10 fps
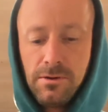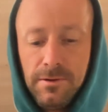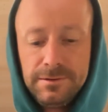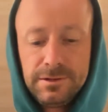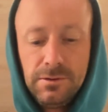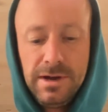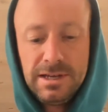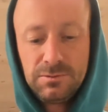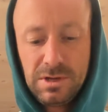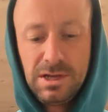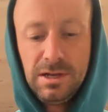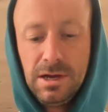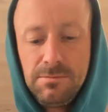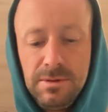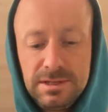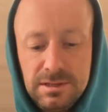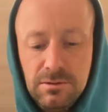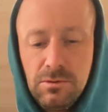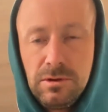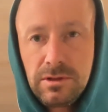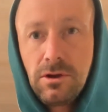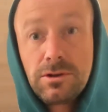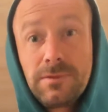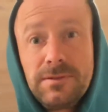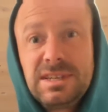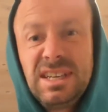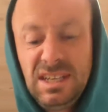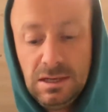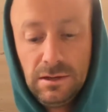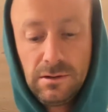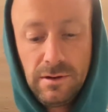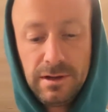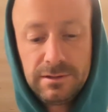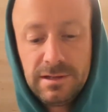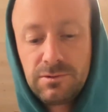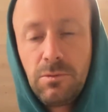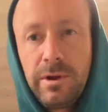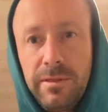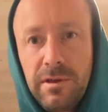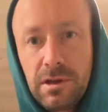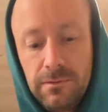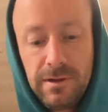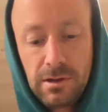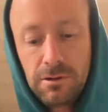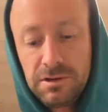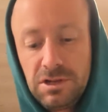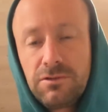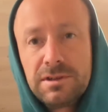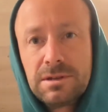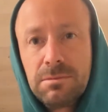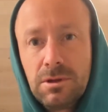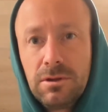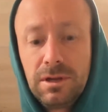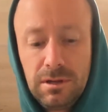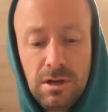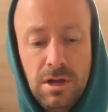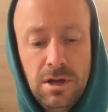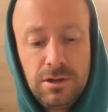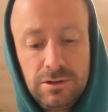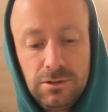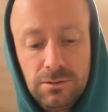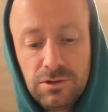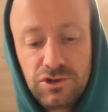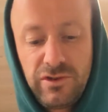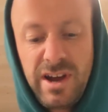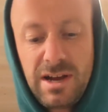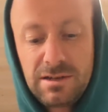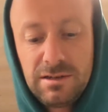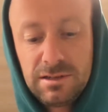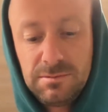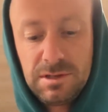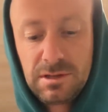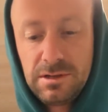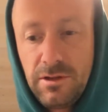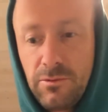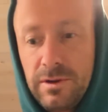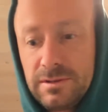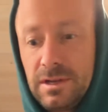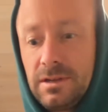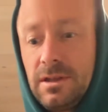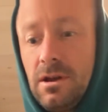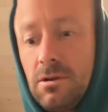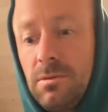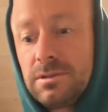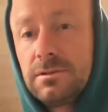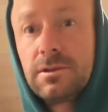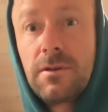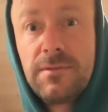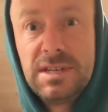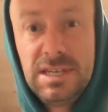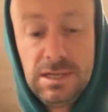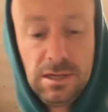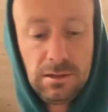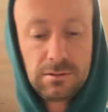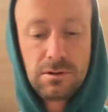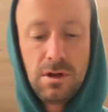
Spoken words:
Right, so as we heat up, basically we start to fatigue, right? So that's one way to think of like our decreased ability to contract is basically another way of saying that our muscles are fatiguing,